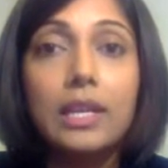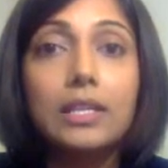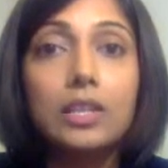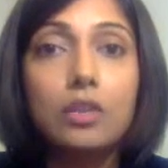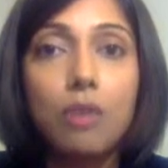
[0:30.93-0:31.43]

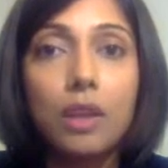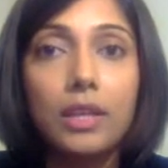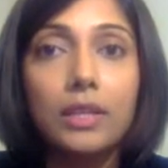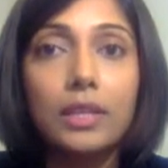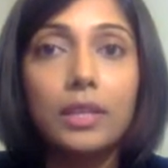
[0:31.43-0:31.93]
is a
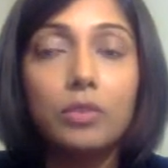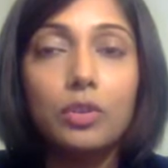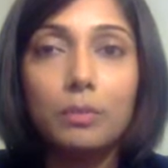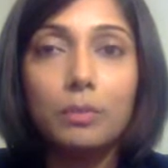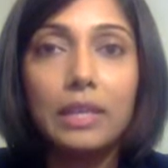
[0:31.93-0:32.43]
chronic
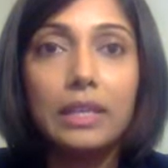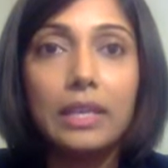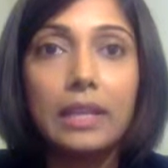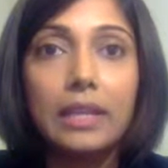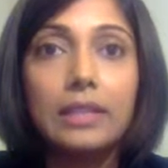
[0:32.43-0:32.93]

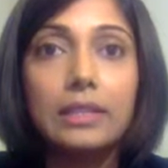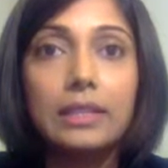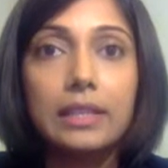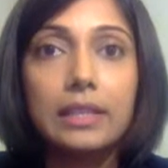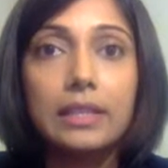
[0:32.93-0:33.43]
immune-mediated
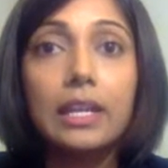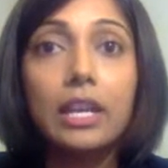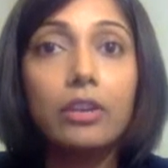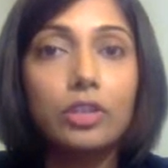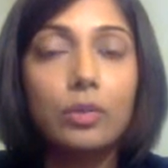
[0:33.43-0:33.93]
disease
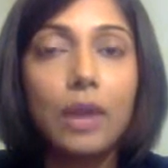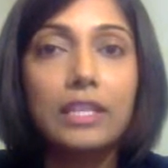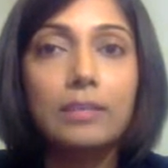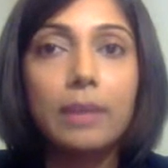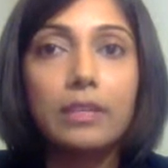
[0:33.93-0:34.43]

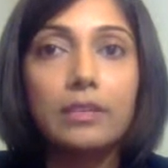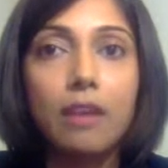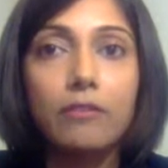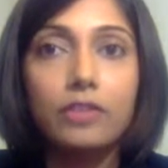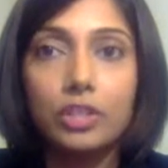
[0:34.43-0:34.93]
characterized by
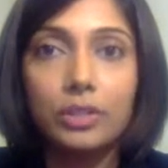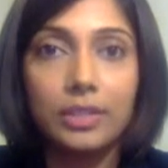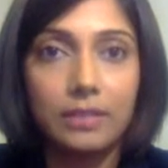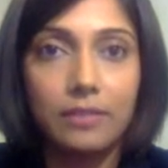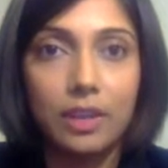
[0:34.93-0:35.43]
esophageal
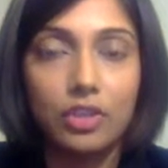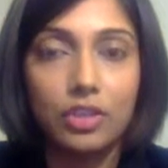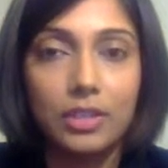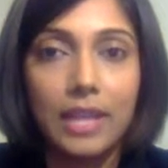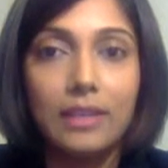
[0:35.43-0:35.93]

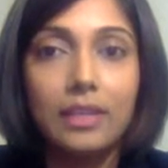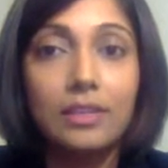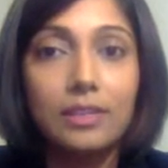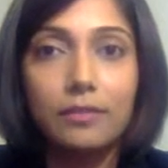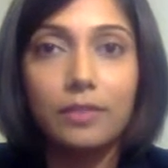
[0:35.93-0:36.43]
dysfunction and
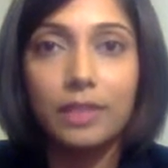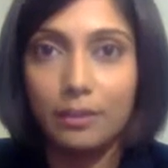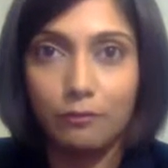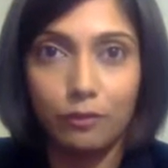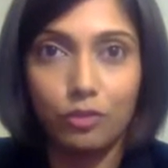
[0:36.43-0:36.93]
eosinophilic
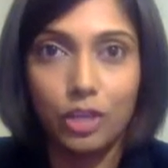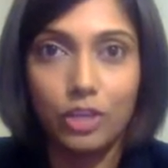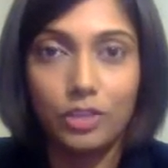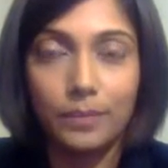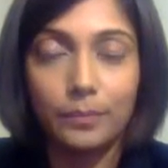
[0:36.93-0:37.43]

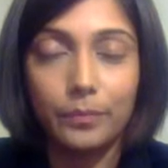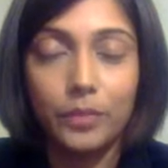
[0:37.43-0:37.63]
infiltration.